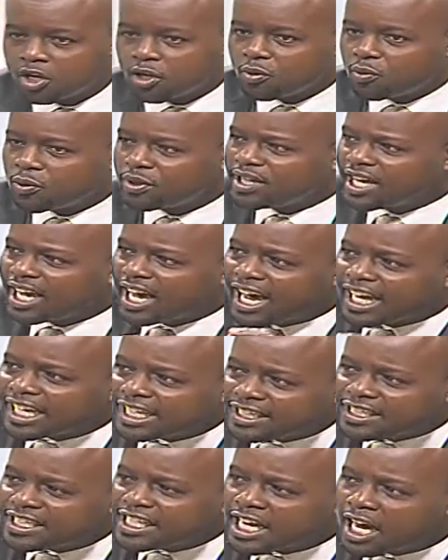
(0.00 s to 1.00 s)
with the
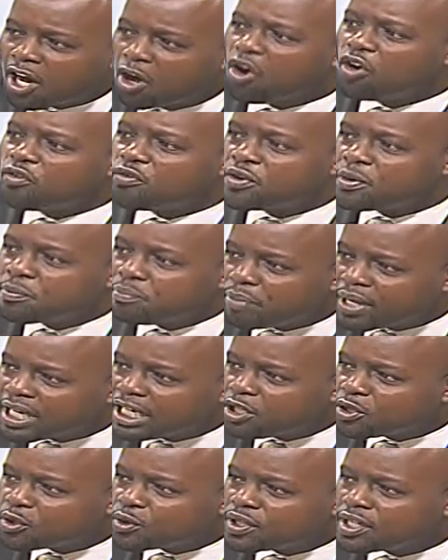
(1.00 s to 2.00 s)
idea of
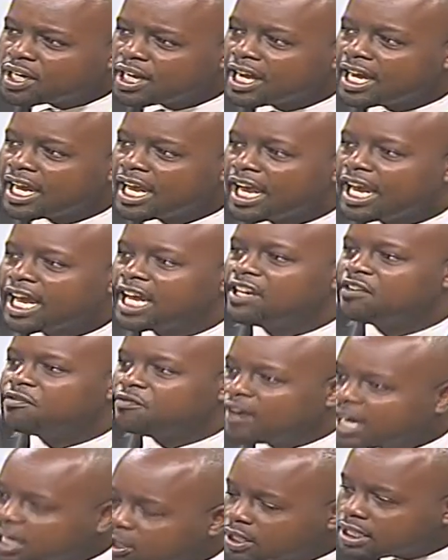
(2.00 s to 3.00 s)
rebellion and
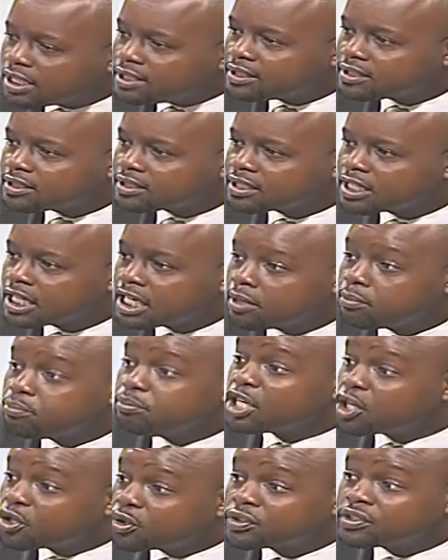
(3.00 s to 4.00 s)
violence
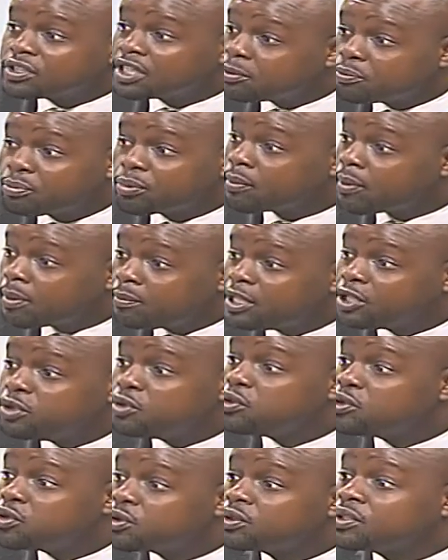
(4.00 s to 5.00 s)
because they probably do
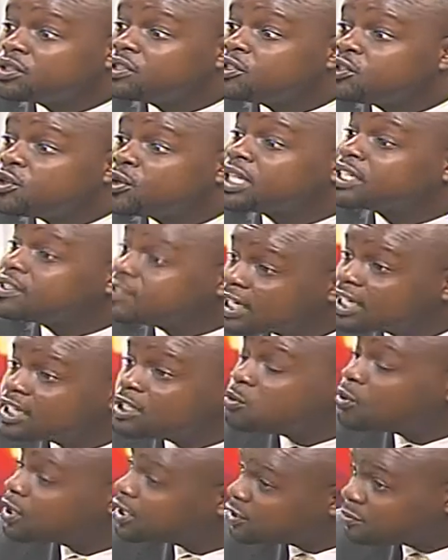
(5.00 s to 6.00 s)
not know exactly
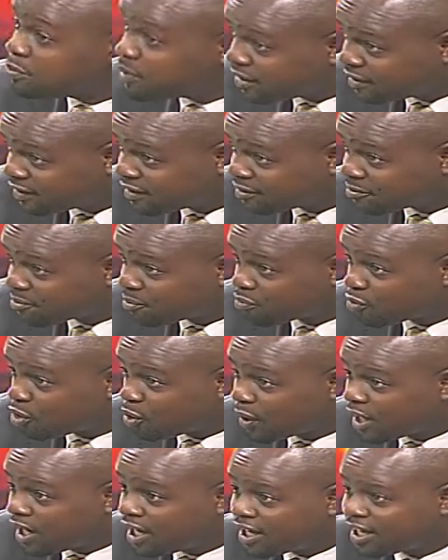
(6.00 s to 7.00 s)
what it means.
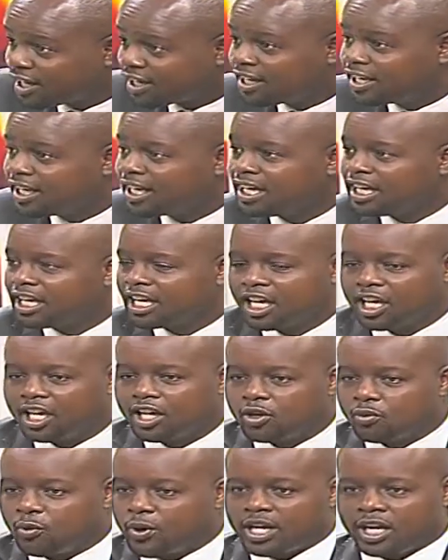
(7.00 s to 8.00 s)
Okay?
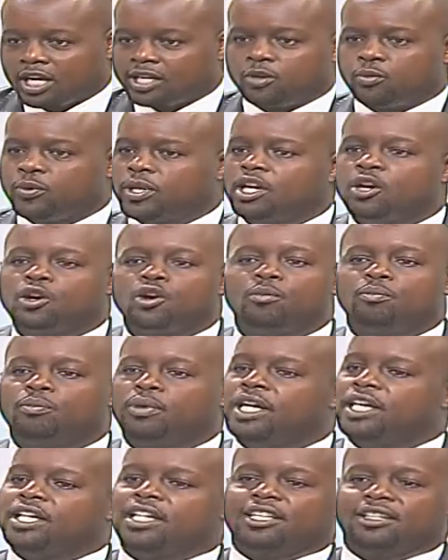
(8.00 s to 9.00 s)
we are, we are now
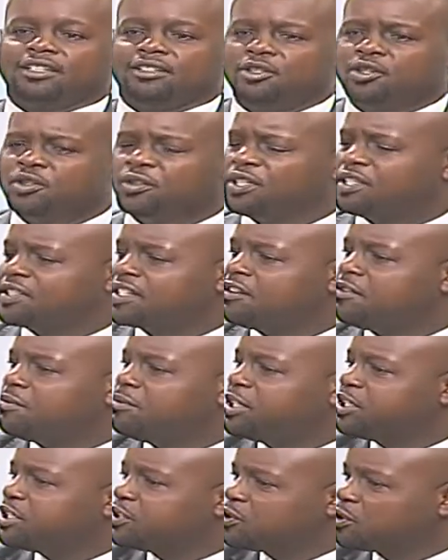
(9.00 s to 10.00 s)
complaining, you know, this
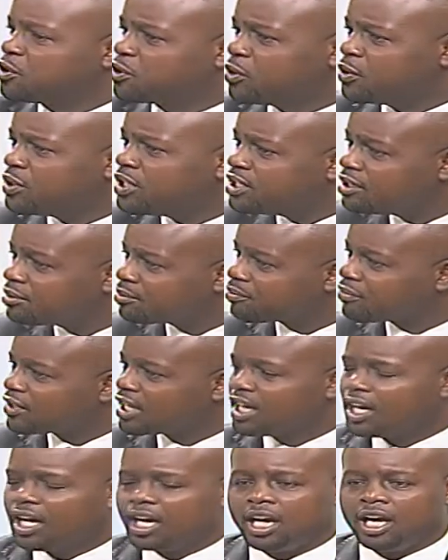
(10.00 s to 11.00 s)
government is not good.
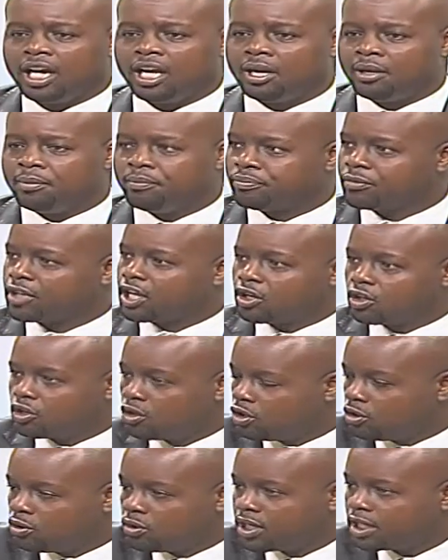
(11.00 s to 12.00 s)
Um, go,
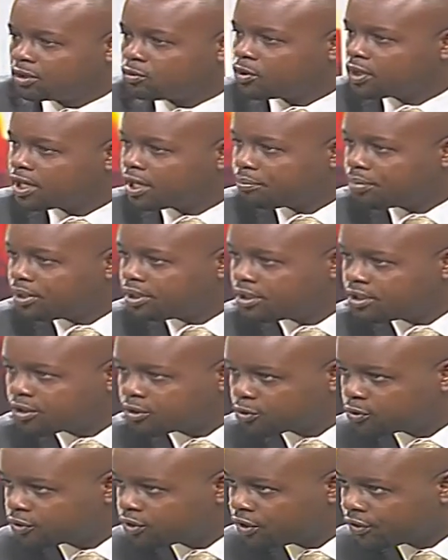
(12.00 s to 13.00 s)
look at what happened
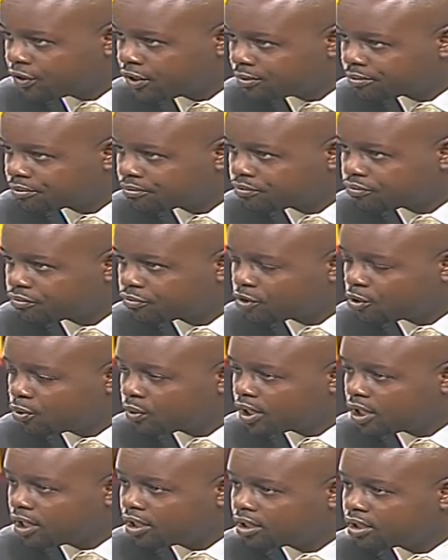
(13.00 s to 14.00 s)
to Syria,
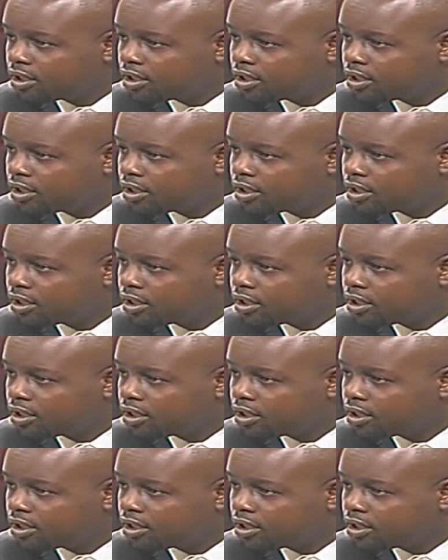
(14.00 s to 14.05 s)
okay?